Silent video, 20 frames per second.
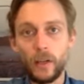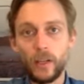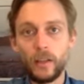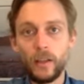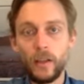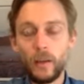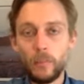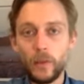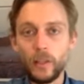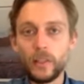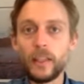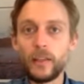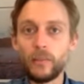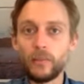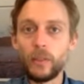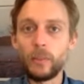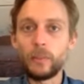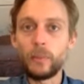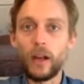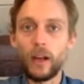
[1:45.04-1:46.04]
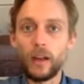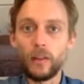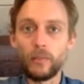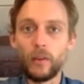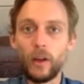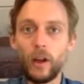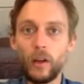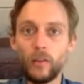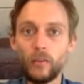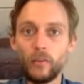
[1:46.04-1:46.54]
but definitely
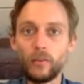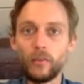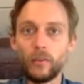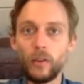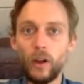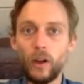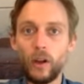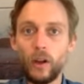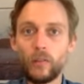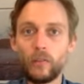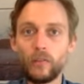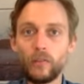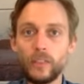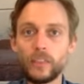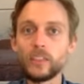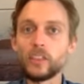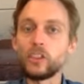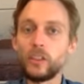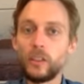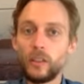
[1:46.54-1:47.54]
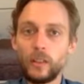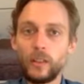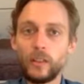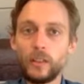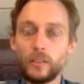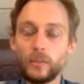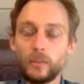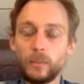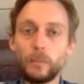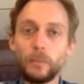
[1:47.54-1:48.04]
part of this
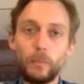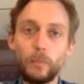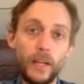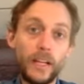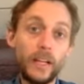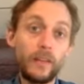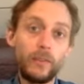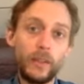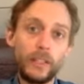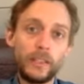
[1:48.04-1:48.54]
spring